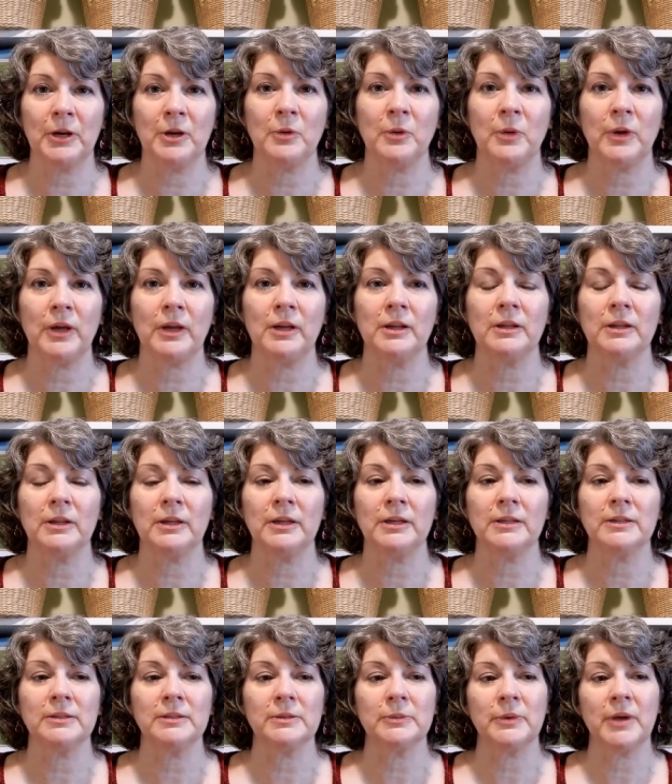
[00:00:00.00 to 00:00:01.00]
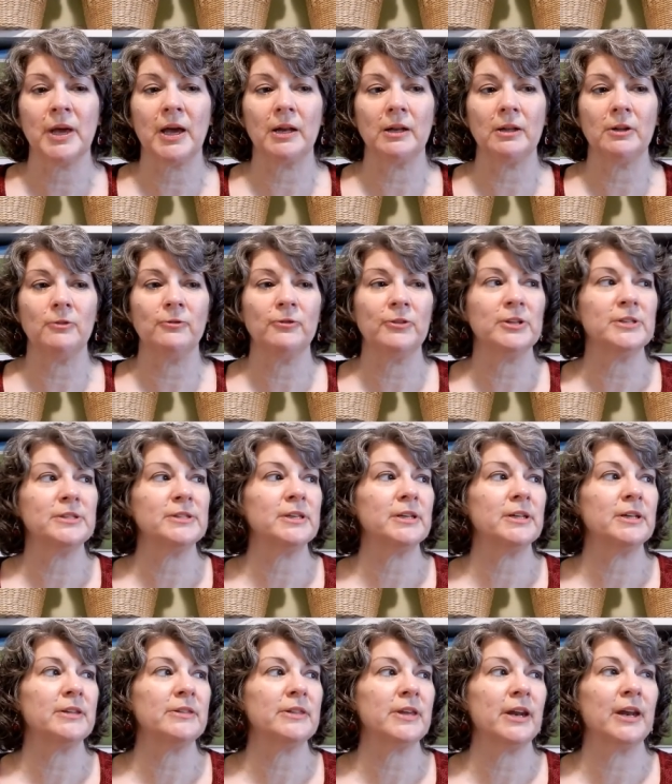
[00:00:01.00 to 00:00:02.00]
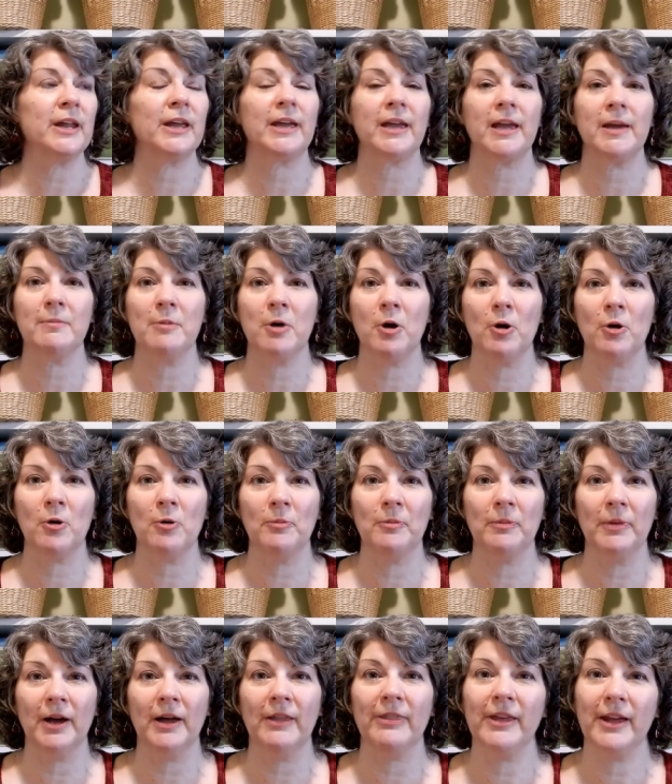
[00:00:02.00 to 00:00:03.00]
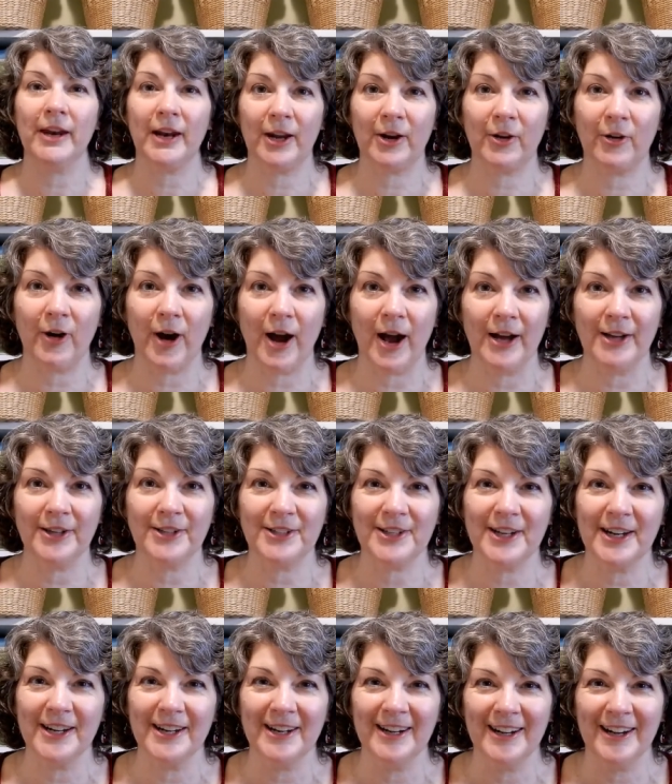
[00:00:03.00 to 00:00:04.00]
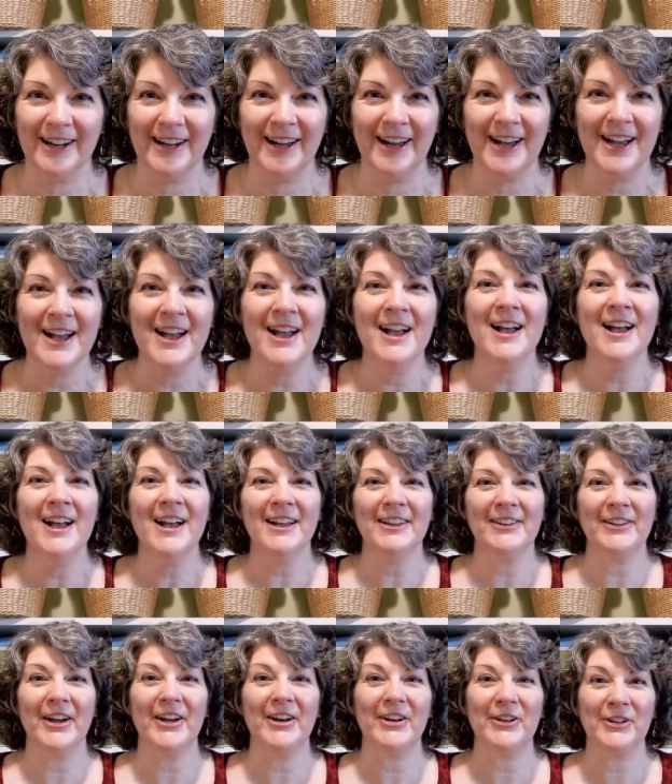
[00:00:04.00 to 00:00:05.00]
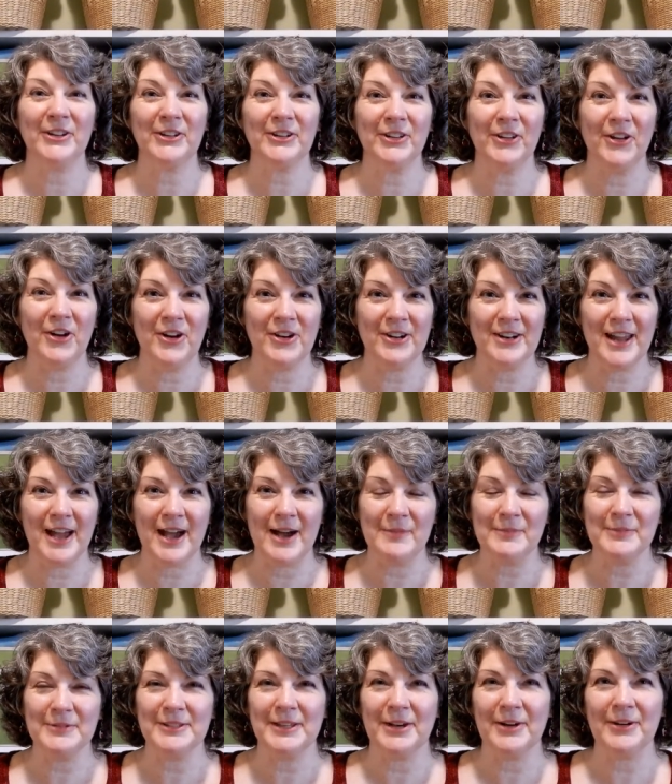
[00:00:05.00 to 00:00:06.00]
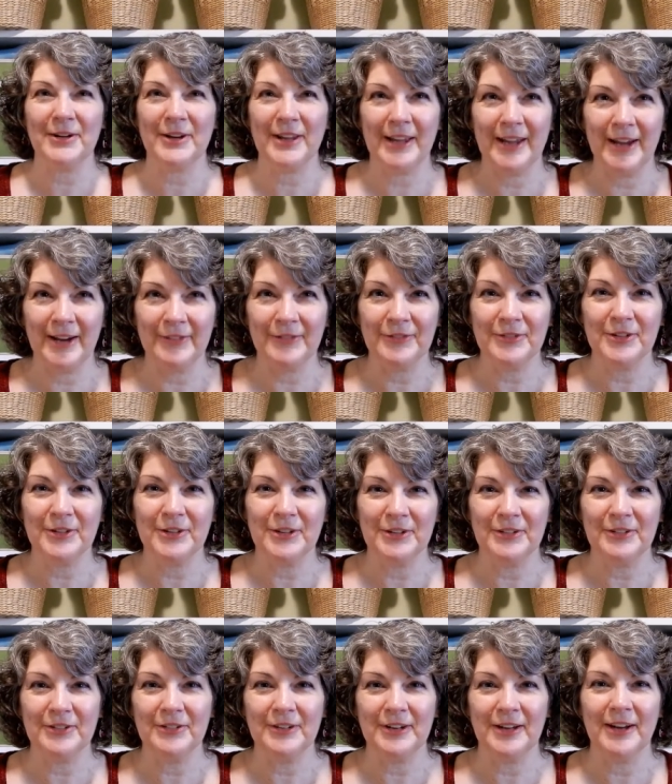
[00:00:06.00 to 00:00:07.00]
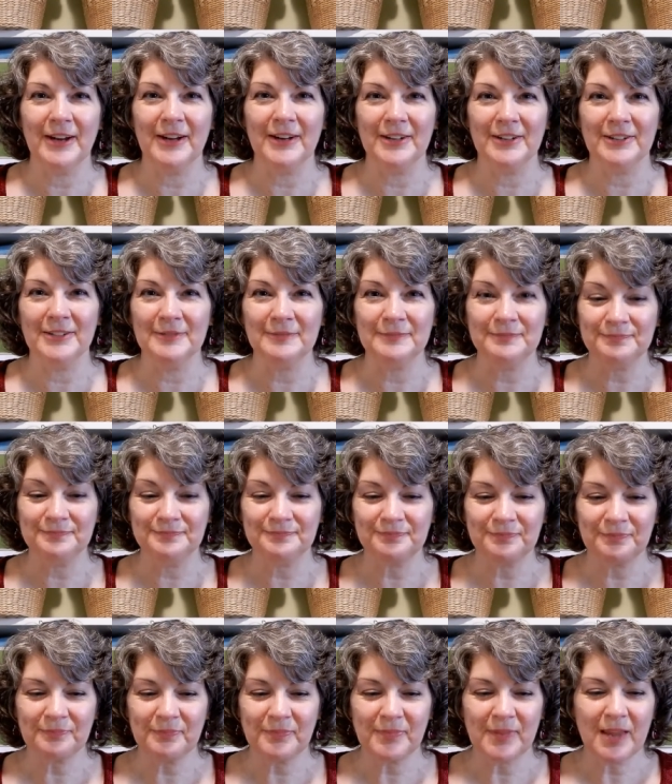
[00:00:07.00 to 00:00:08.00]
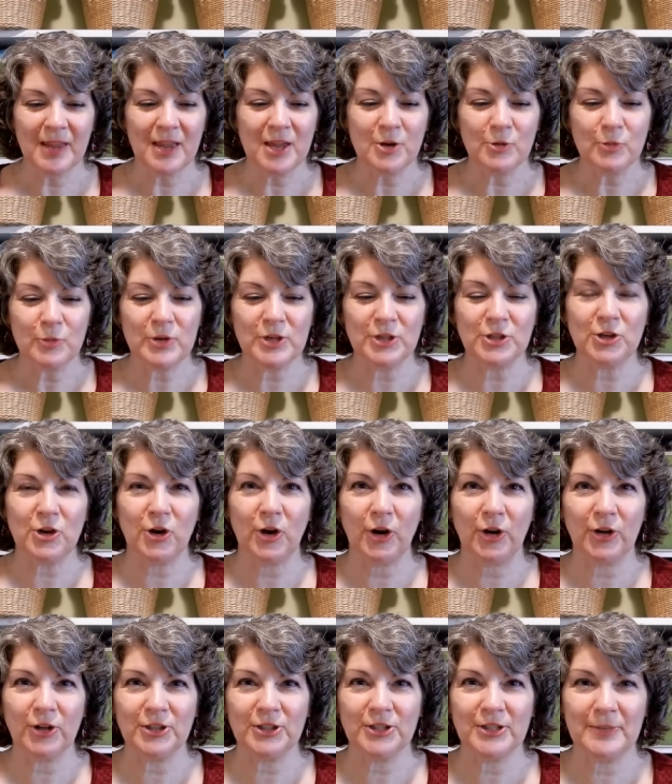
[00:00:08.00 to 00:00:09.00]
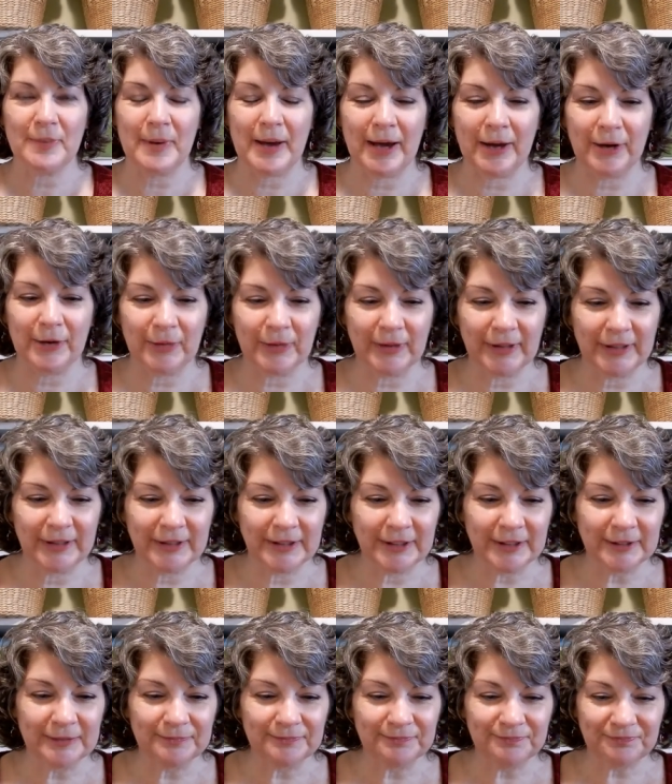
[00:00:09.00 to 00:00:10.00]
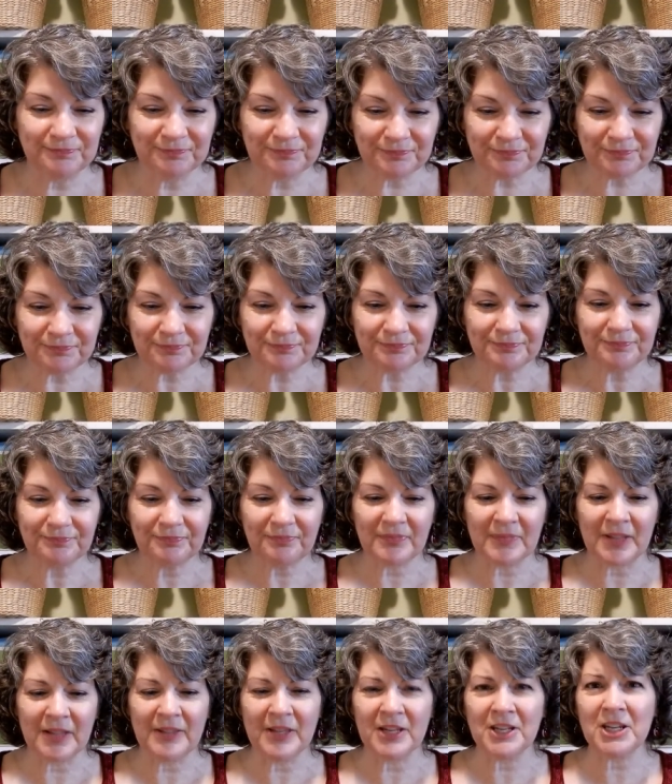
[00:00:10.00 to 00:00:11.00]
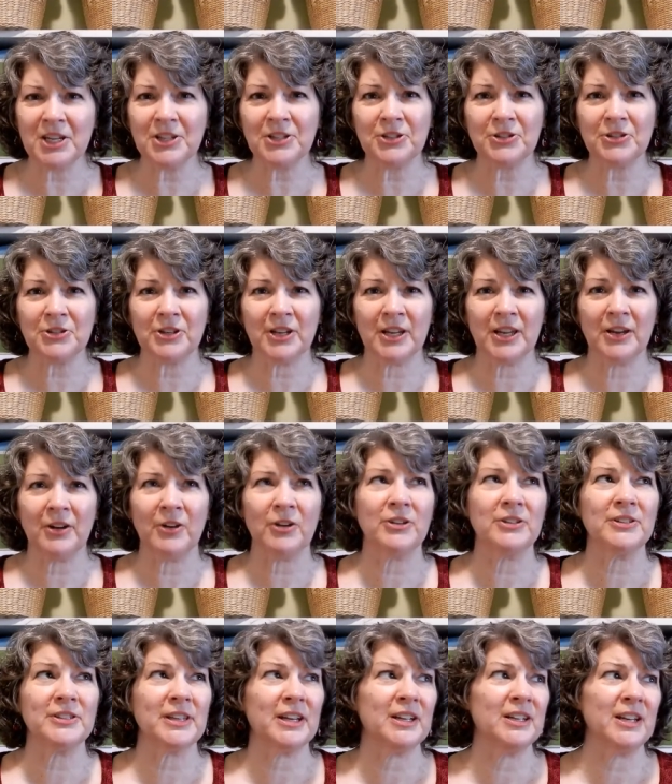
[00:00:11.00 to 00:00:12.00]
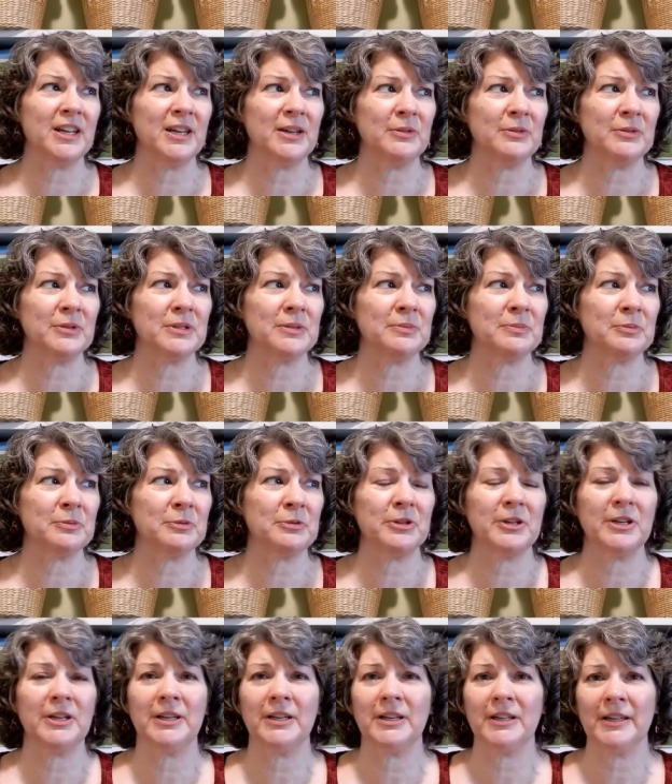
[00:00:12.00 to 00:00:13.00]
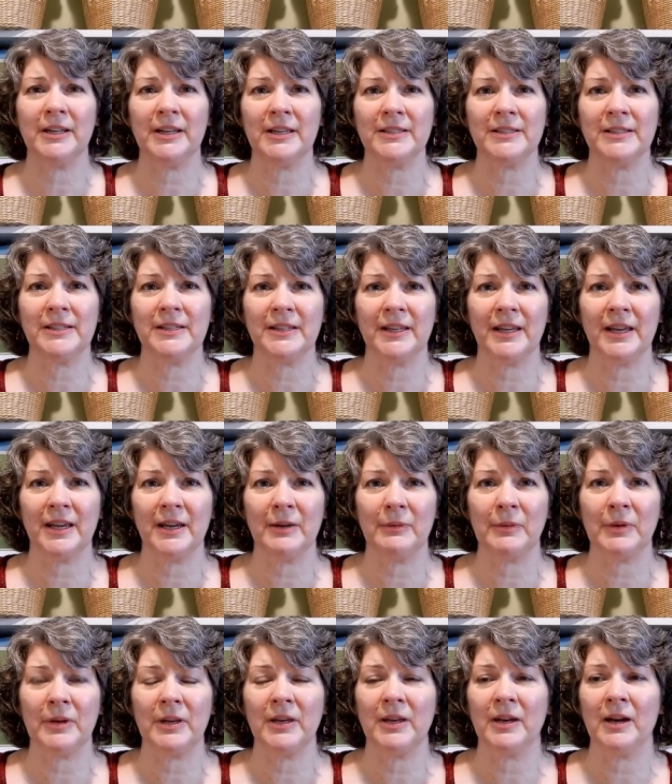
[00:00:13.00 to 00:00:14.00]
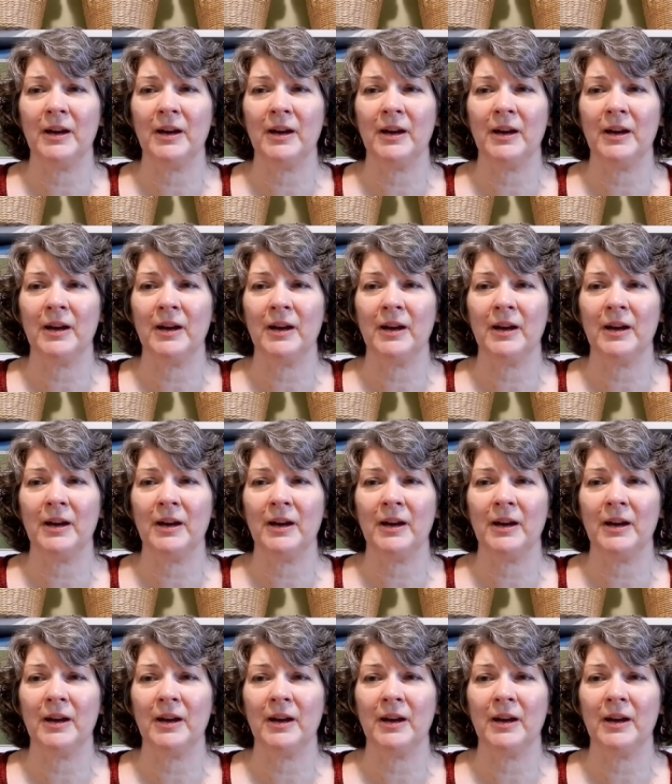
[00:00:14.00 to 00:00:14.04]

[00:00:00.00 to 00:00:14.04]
pretty quickly. So we had a little visit, and then I came home, and then I crashed. So I had a good long nap Saturday afternoon, kind of recharged the batteries. And then Sunday was pretty lazy day.